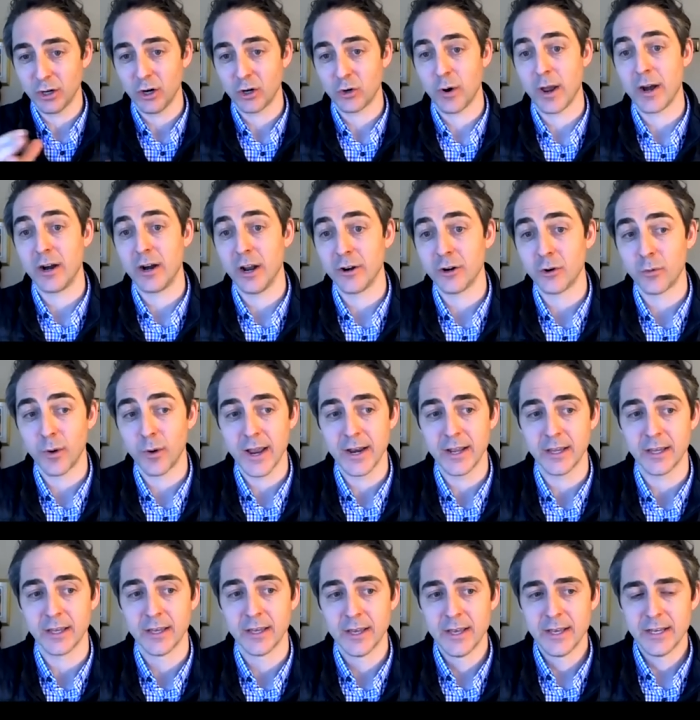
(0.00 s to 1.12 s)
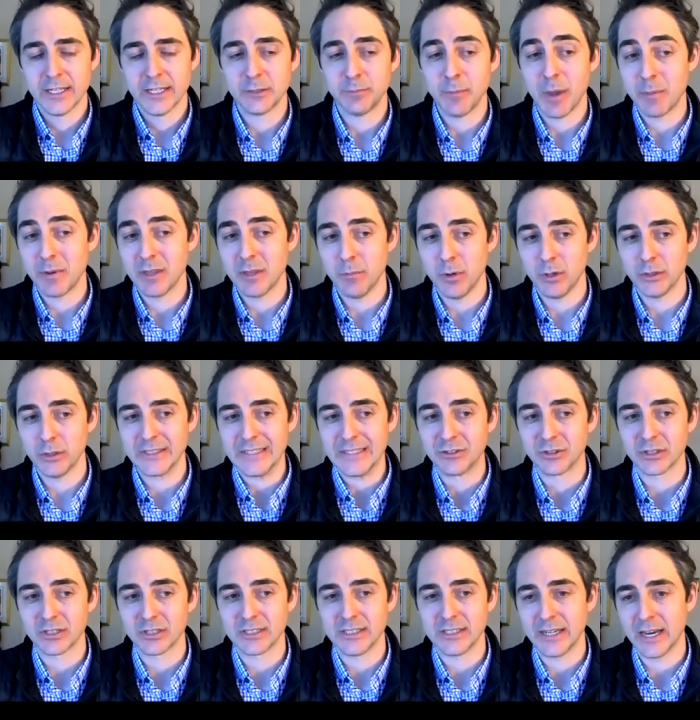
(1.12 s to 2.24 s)
or credit underwriting is maybe the most
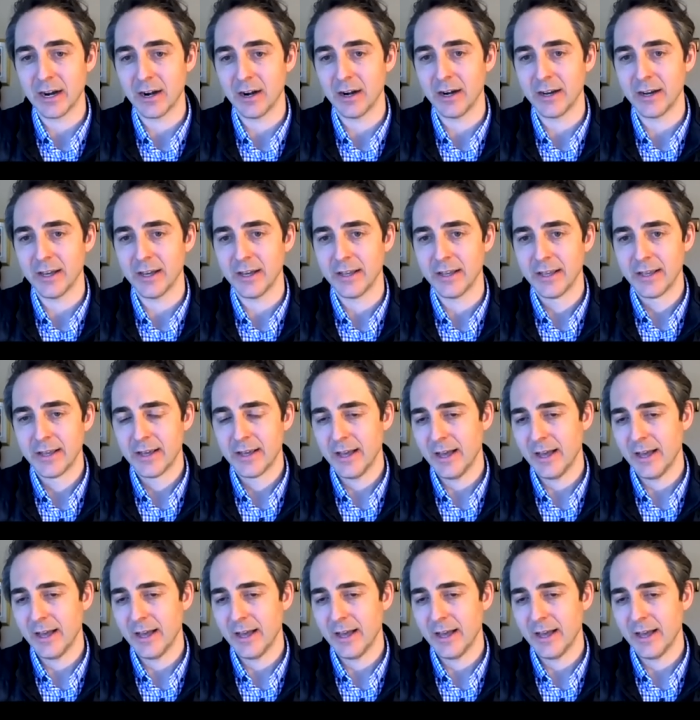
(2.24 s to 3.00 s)
interesting area,